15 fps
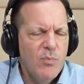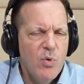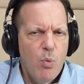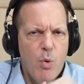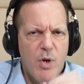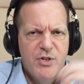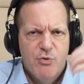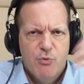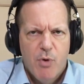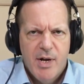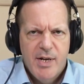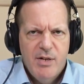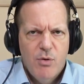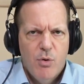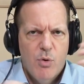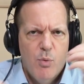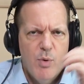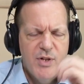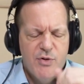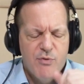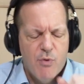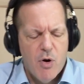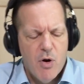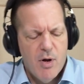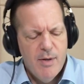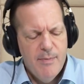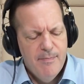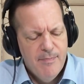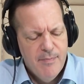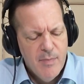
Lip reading: what's right or what's wrong.